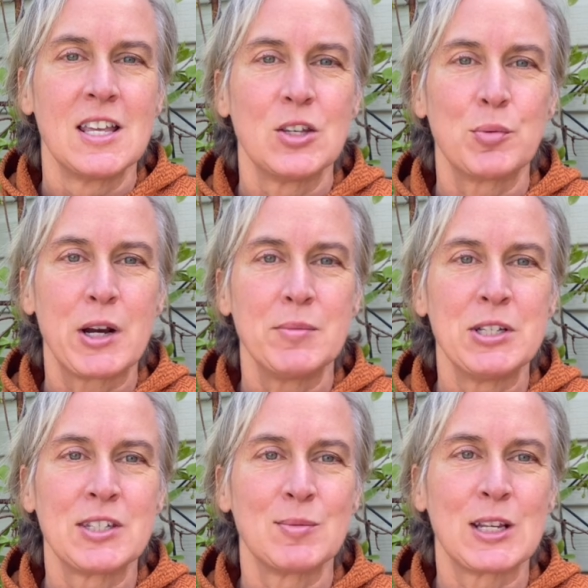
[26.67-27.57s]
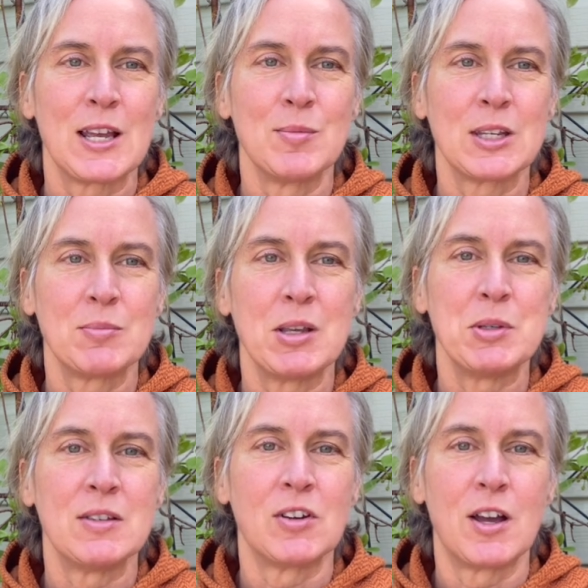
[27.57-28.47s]
you'll probably sometimes and maybe
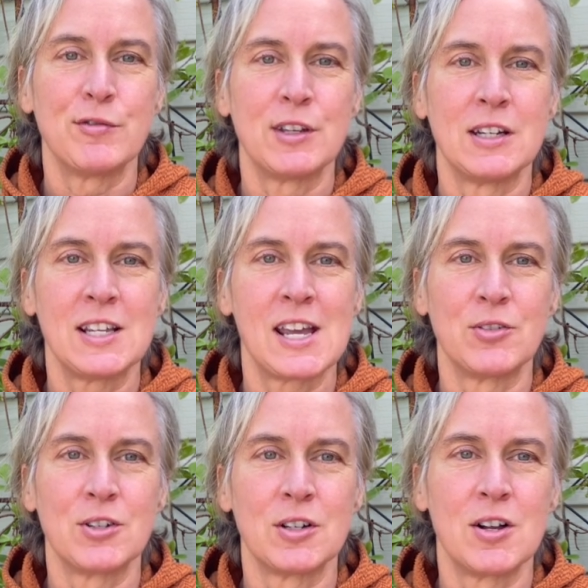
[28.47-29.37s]
even often encounter